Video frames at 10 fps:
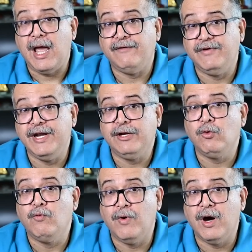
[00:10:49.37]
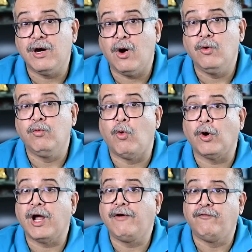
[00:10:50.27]
and we need to work out
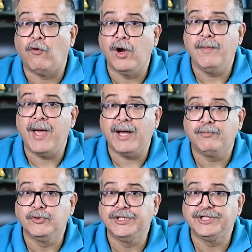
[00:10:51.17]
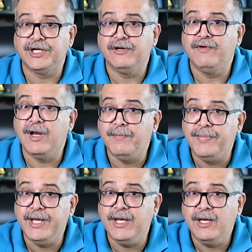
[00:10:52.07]
what our fallback position will
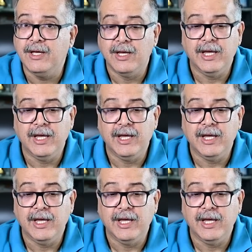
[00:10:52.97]
be